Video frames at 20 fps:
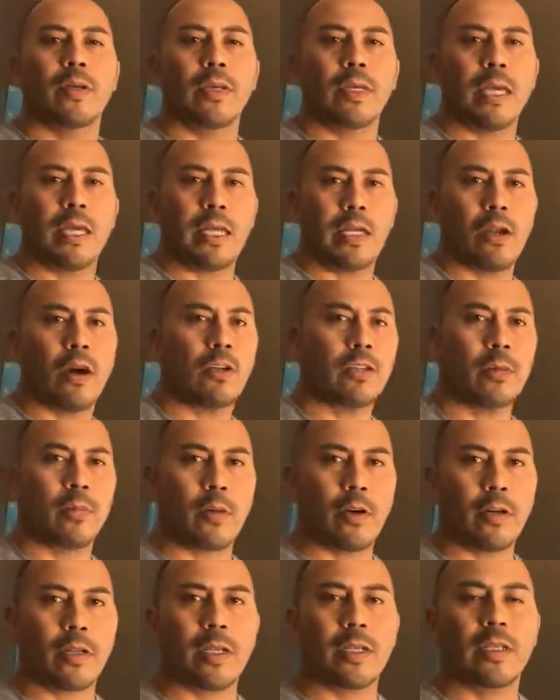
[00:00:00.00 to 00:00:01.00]
get it on the
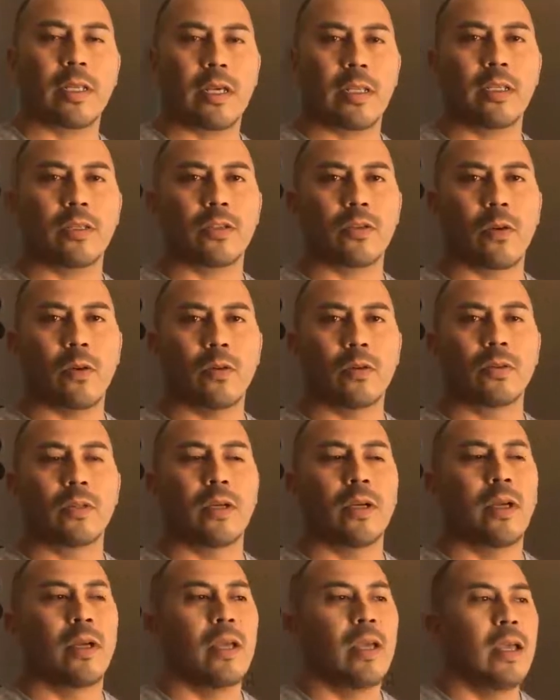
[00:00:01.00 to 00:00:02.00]
market, get it sold,
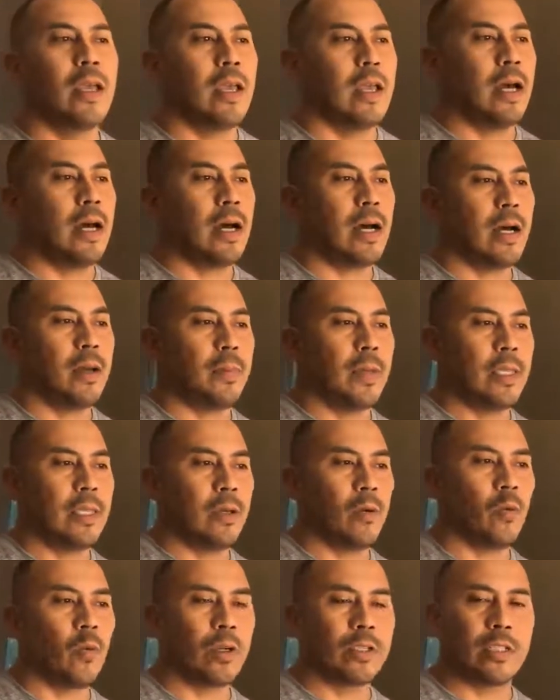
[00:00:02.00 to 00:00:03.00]
and
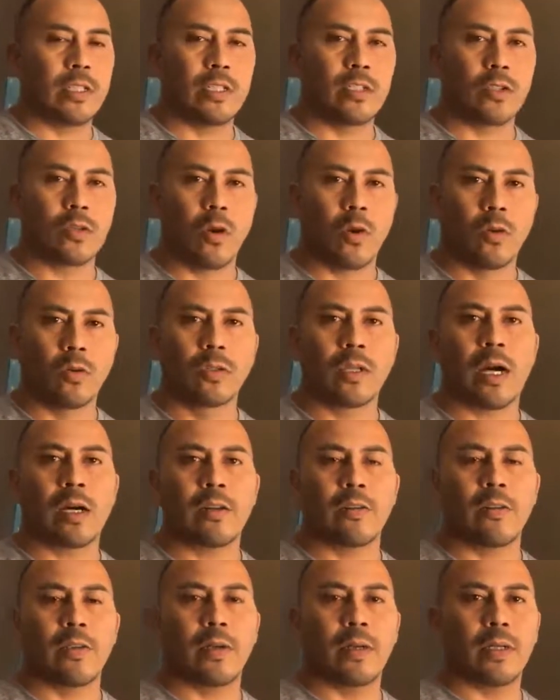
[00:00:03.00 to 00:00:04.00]
then once it's sold, out
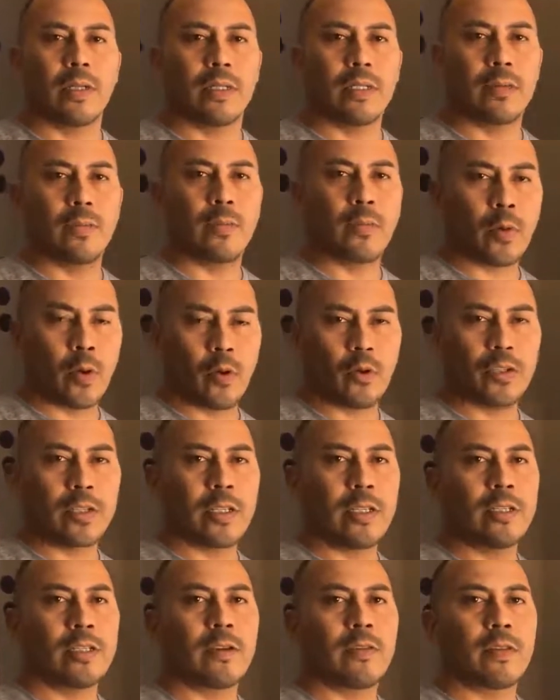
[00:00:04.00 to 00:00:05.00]
of the
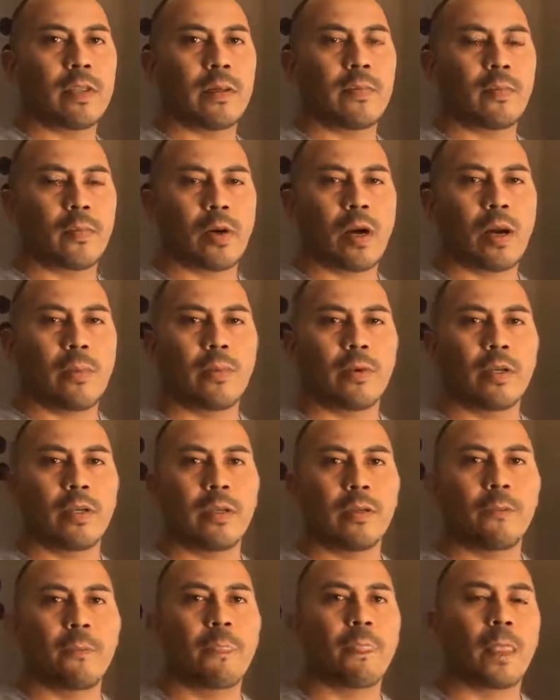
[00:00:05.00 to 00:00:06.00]
proceeds of the
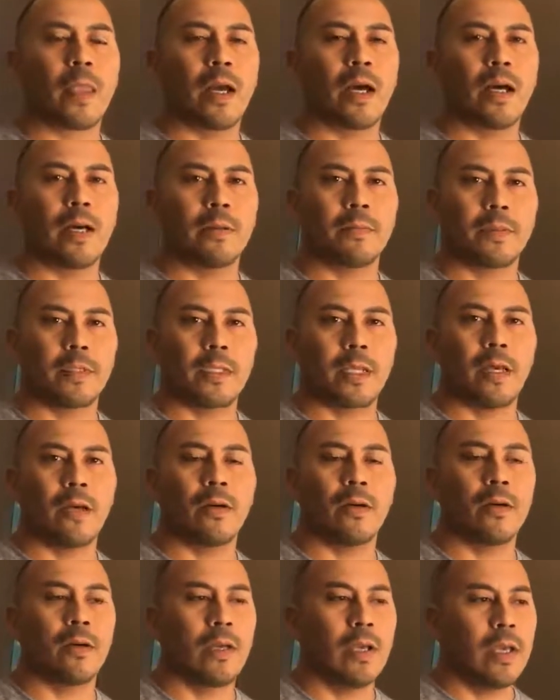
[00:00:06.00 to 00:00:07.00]
property
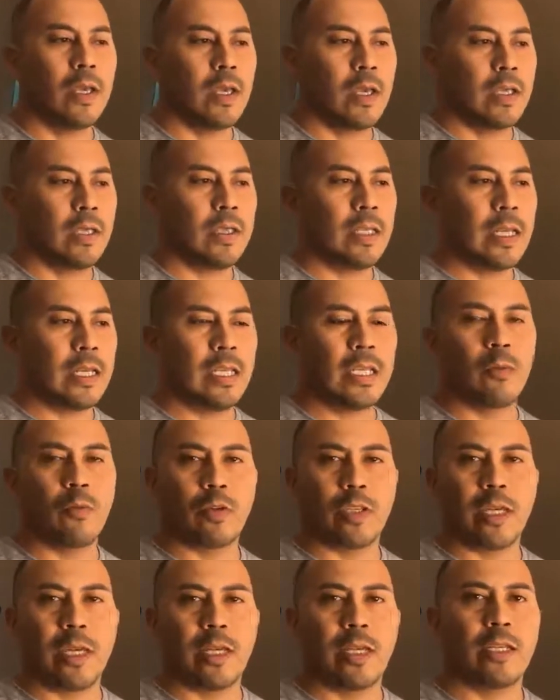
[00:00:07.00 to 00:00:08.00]
sale, then he
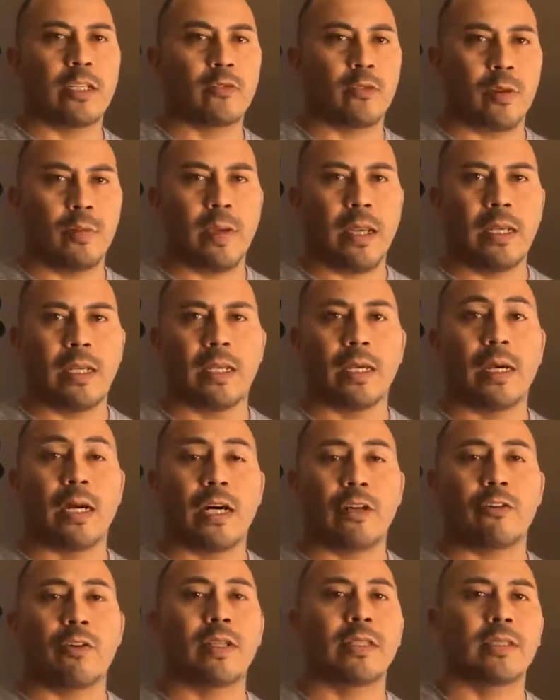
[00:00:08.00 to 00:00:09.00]
would get his remaining
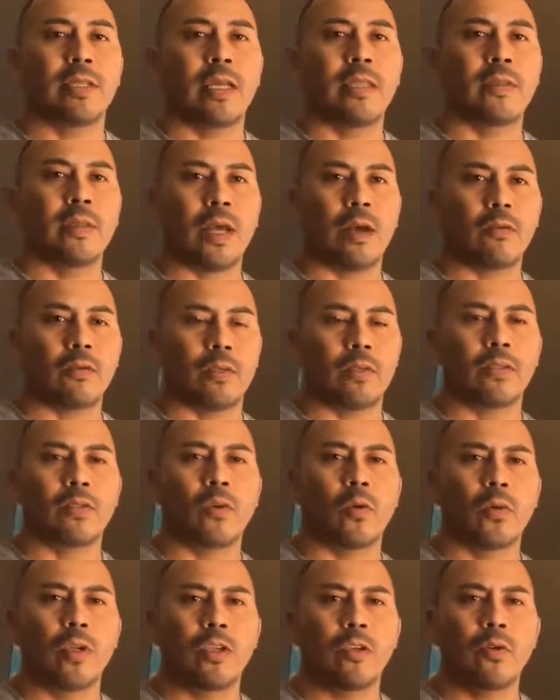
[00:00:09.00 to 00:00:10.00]
$110,000.
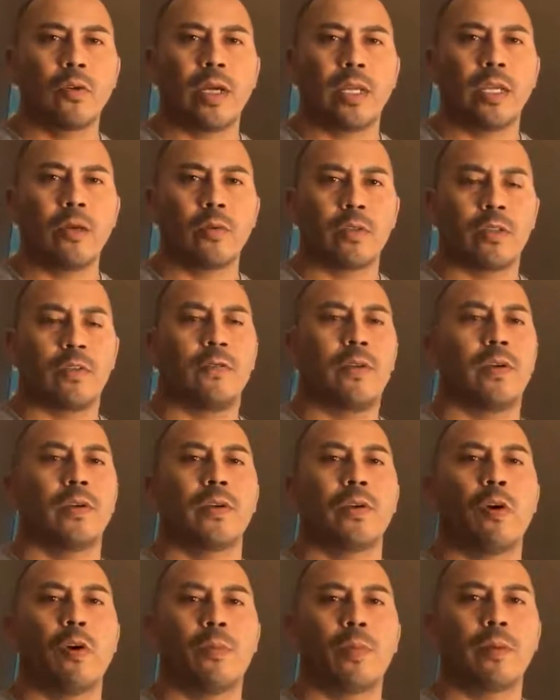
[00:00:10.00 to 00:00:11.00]
So we knew that he was a
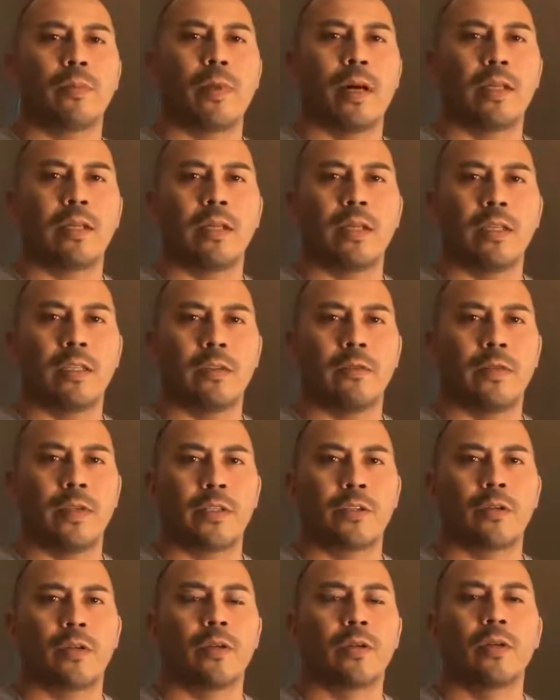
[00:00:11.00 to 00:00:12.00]
very open-minded
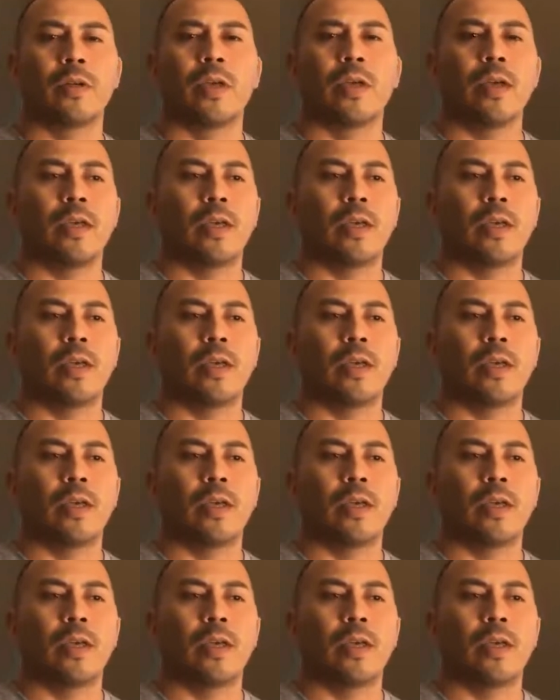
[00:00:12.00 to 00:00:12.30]
individual,